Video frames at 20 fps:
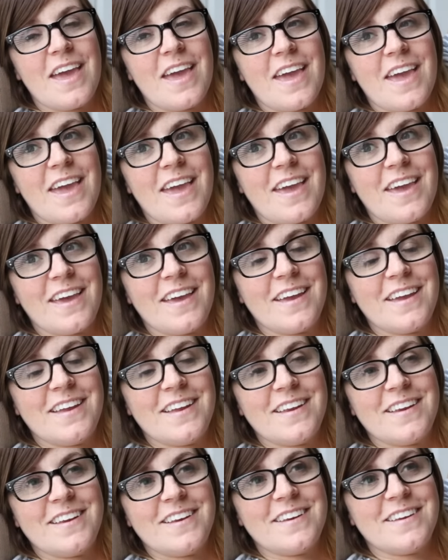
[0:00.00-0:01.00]

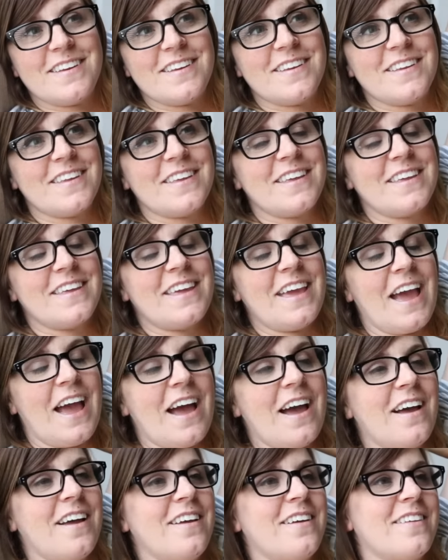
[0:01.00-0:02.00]
And
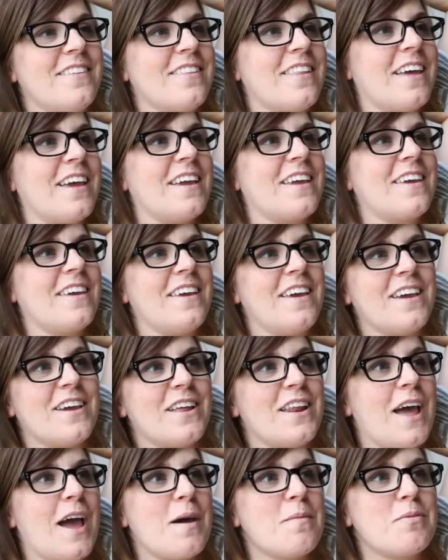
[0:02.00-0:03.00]
yeah, like, it
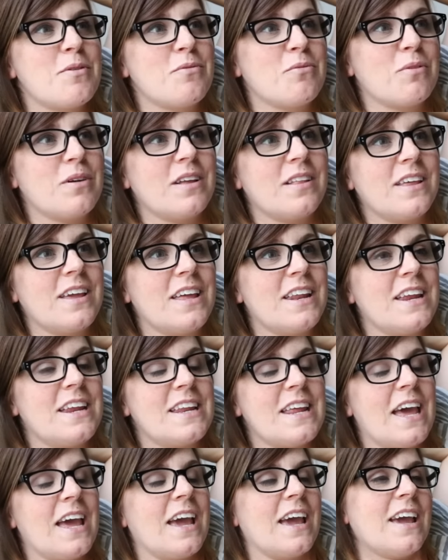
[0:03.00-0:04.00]
could happen really any
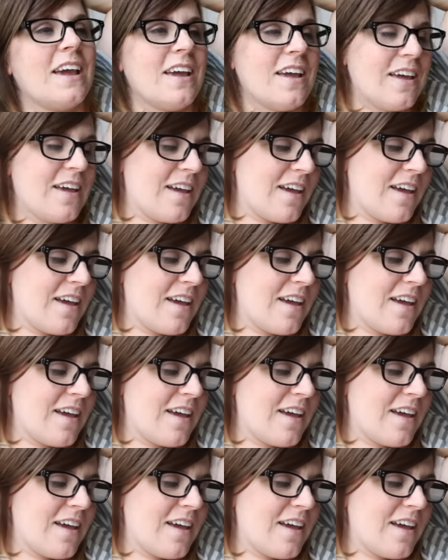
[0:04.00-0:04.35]
day.